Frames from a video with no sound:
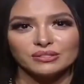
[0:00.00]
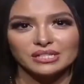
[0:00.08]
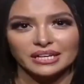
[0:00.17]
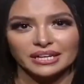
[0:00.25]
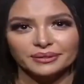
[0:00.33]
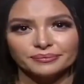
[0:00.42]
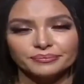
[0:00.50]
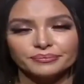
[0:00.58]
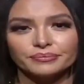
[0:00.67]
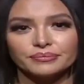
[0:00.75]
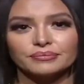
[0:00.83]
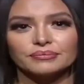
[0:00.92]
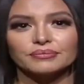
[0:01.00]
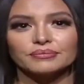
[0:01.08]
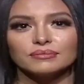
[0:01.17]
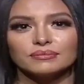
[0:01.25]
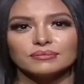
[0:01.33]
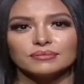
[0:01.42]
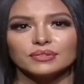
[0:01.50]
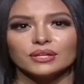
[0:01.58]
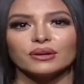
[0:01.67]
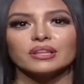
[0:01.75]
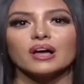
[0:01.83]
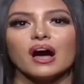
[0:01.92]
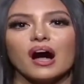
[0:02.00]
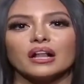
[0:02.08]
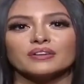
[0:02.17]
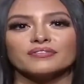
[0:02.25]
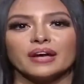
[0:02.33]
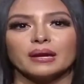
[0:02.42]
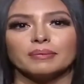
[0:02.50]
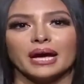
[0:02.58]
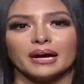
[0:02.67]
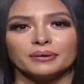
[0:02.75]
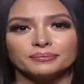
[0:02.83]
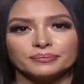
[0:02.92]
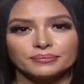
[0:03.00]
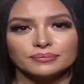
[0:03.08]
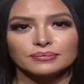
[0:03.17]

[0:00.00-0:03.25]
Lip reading: You did it. You're in the Hall of Fame now.